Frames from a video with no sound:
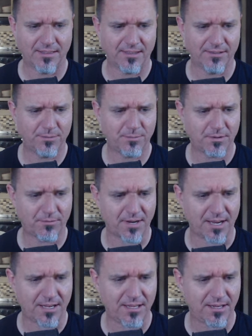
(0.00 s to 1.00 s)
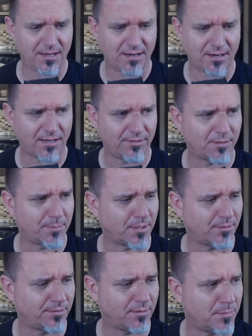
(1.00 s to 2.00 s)
this one right here is
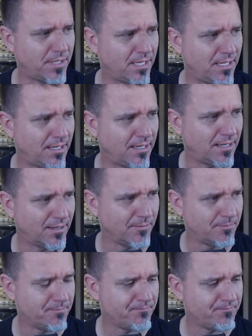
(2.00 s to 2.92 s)
supposed to be.